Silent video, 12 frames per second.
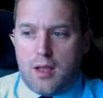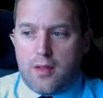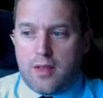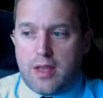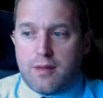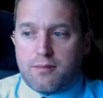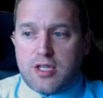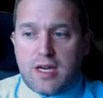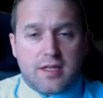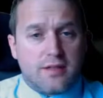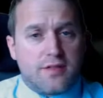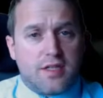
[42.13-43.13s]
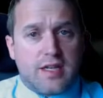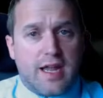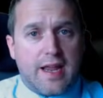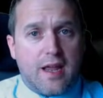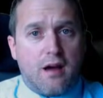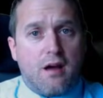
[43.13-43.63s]
The objectives
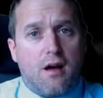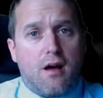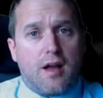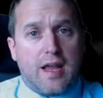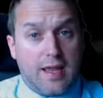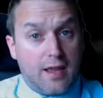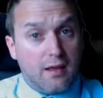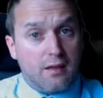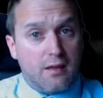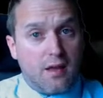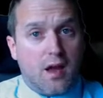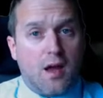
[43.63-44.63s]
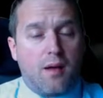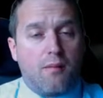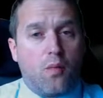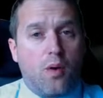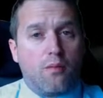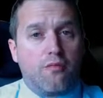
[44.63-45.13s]
today are here. Um,
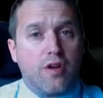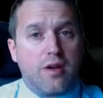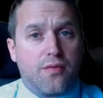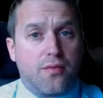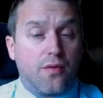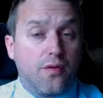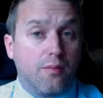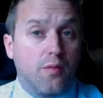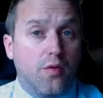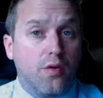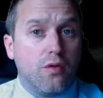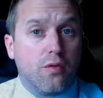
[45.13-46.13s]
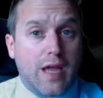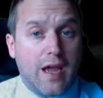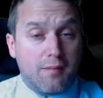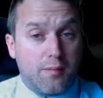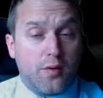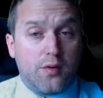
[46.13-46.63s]
won't read through them all. You
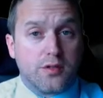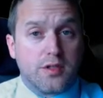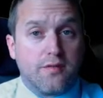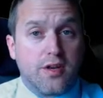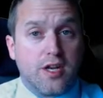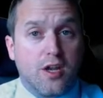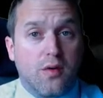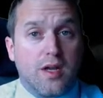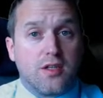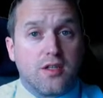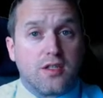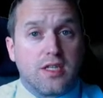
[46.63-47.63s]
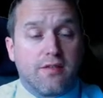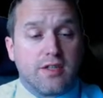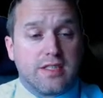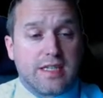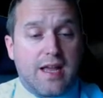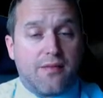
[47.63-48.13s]
can pause the video and just have a
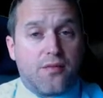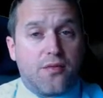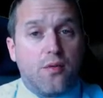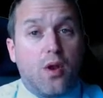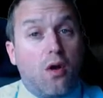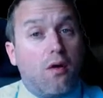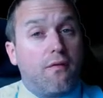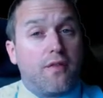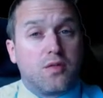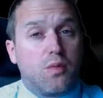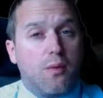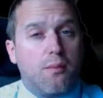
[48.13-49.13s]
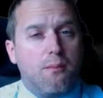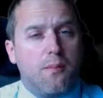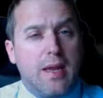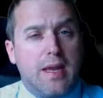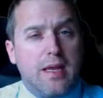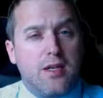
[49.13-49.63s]
scan through. A lot of this won't
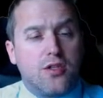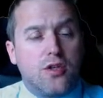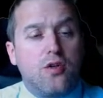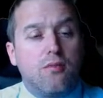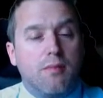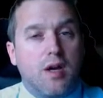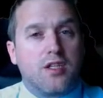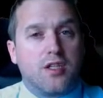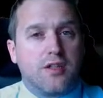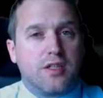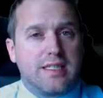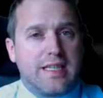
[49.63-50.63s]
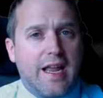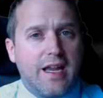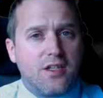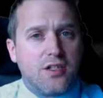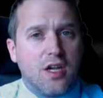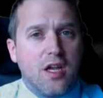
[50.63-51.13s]
mean too much at this
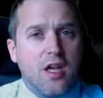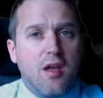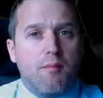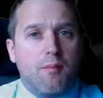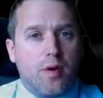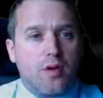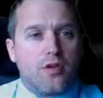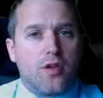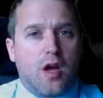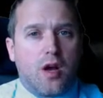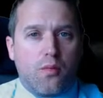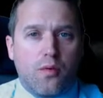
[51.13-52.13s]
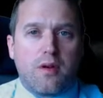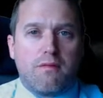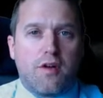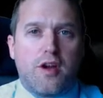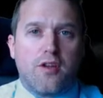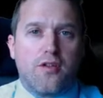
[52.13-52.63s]
stage, but I would
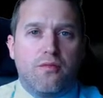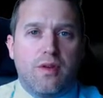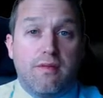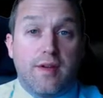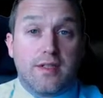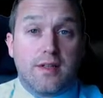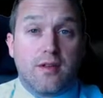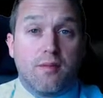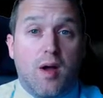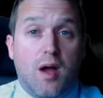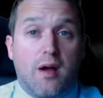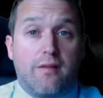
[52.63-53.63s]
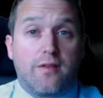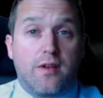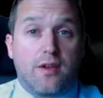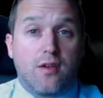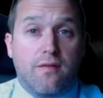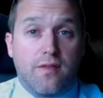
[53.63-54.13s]
invite you to revisit them after
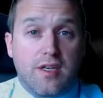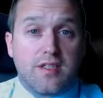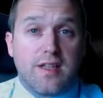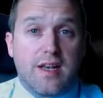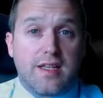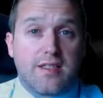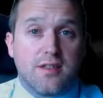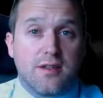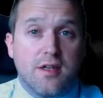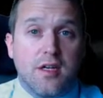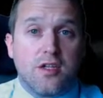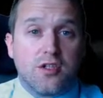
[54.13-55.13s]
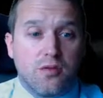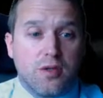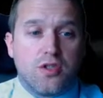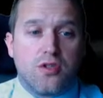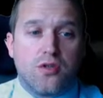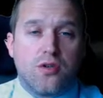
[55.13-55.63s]
you finish the lesson to
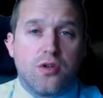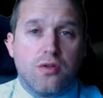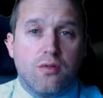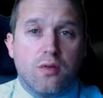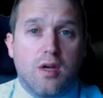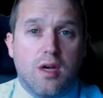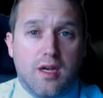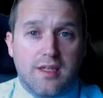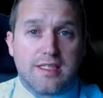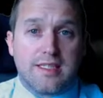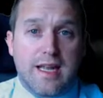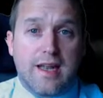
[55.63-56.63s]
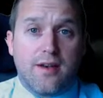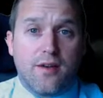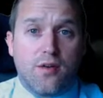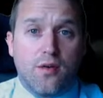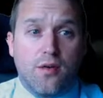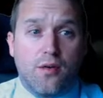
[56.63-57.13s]
ensure you understand
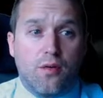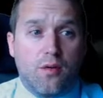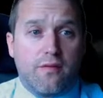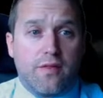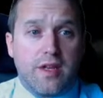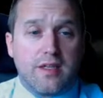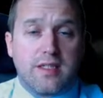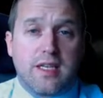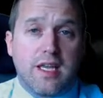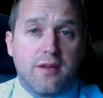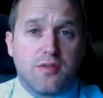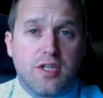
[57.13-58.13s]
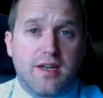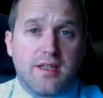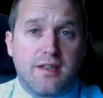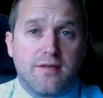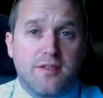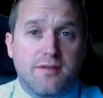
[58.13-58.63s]
all of these key
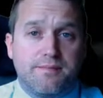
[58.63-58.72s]
objectives.